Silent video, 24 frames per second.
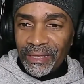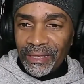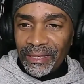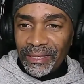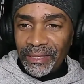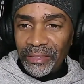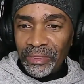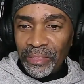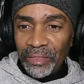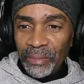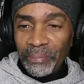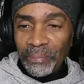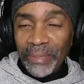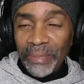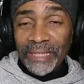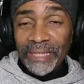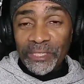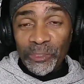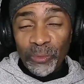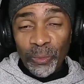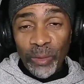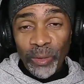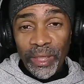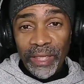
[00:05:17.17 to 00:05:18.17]
the
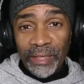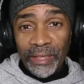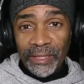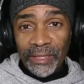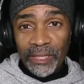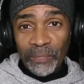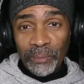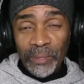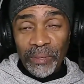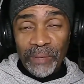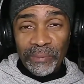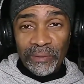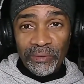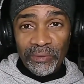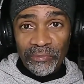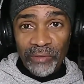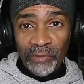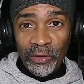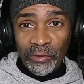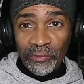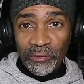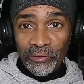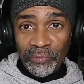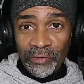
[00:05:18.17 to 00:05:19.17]
best way to get people to
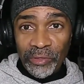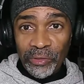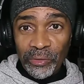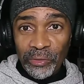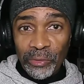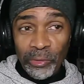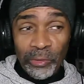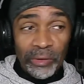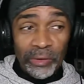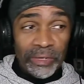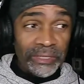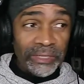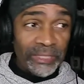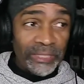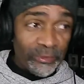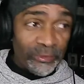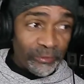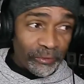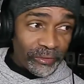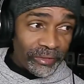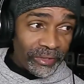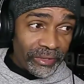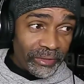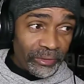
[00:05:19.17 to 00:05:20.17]
vote for you who are
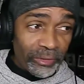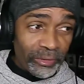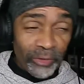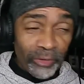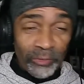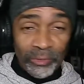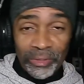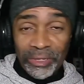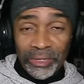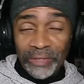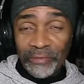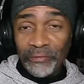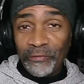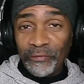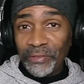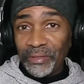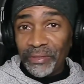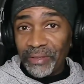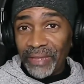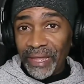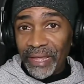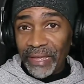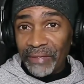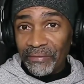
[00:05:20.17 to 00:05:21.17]
indifferent, who don't really feel
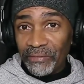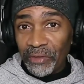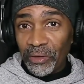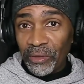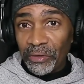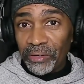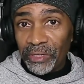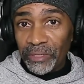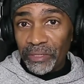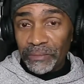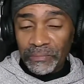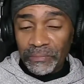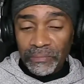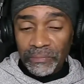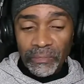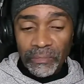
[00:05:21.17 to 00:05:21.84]
like voting,